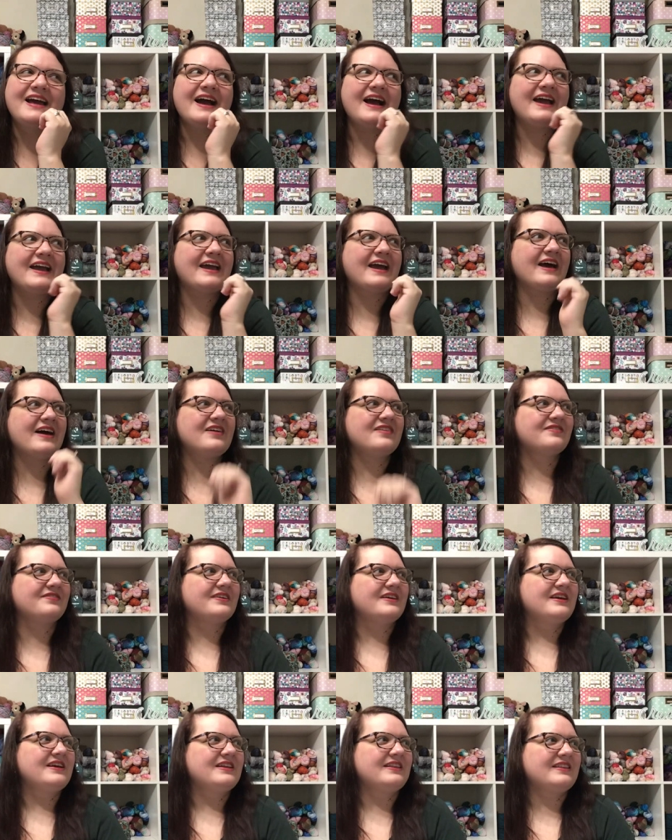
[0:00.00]
I have
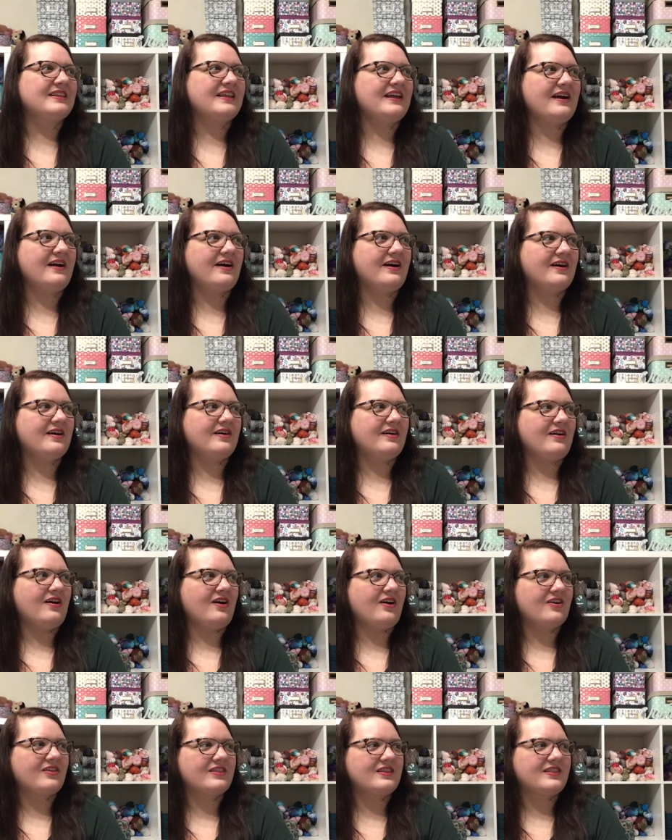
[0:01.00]
uh,
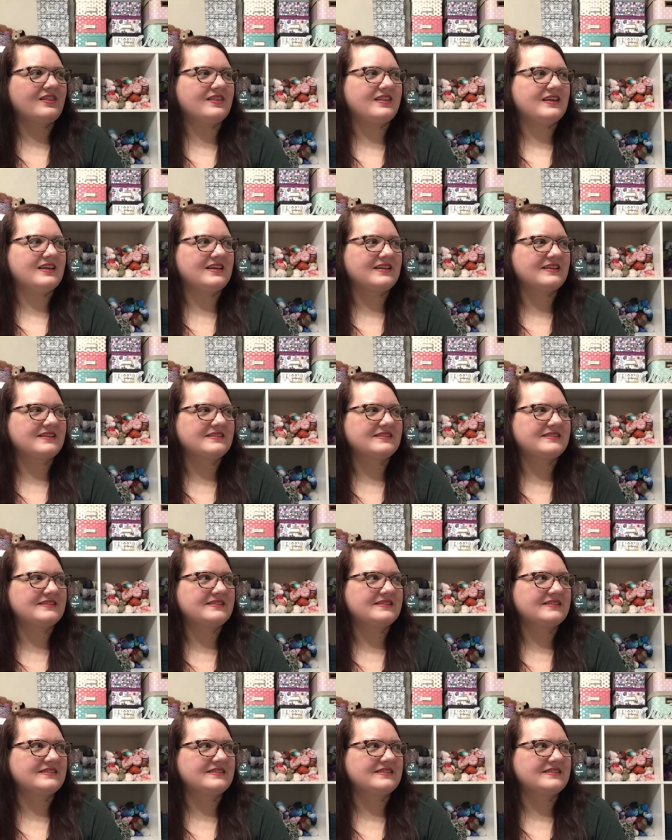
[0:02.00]
all the things